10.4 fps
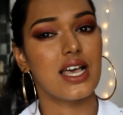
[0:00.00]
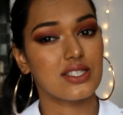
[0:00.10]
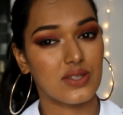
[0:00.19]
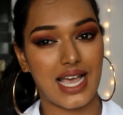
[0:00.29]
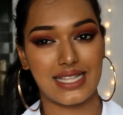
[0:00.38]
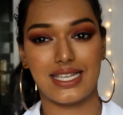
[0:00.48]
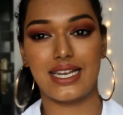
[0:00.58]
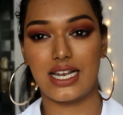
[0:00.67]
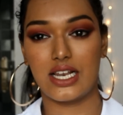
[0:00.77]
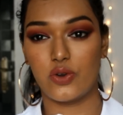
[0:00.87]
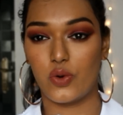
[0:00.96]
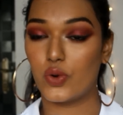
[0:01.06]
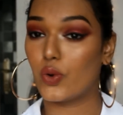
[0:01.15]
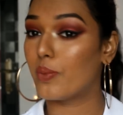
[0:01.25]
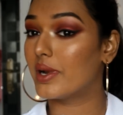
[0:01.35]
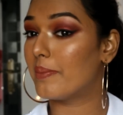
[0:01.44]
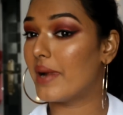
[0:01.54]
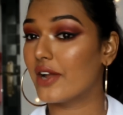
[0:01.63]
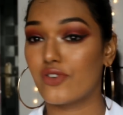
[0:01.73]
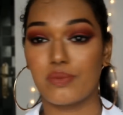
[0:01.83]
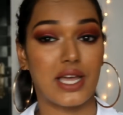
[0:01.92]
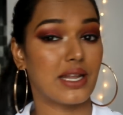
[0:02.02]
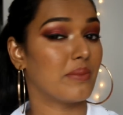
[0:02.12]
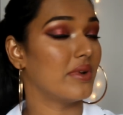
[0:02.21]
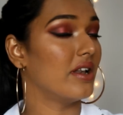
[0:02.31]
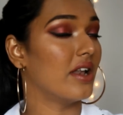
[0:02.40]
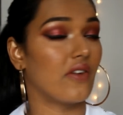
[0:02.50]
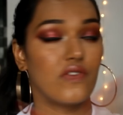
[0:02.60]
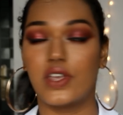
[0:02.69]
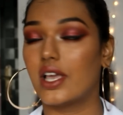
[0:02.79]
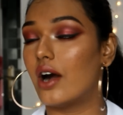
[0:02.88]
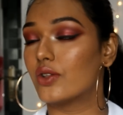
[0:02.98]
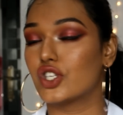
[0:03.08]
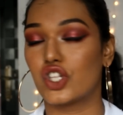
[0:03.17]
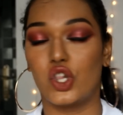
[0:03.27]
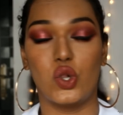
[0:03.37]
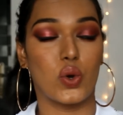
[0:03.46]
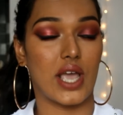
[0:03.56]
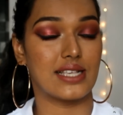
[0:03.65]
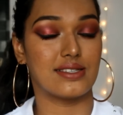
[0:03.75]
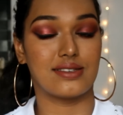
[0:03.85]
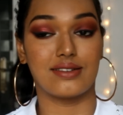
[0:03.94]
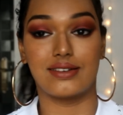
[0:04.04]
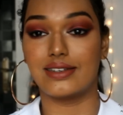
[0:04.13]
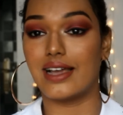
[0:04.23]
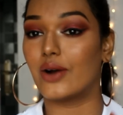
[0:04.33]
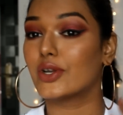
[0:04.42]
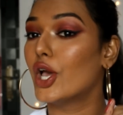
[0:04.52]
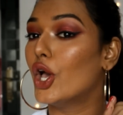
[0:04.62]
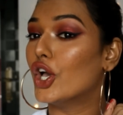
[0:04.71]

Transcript: So that's a little no-no, but apart from that, I'm loving how this look has turned out.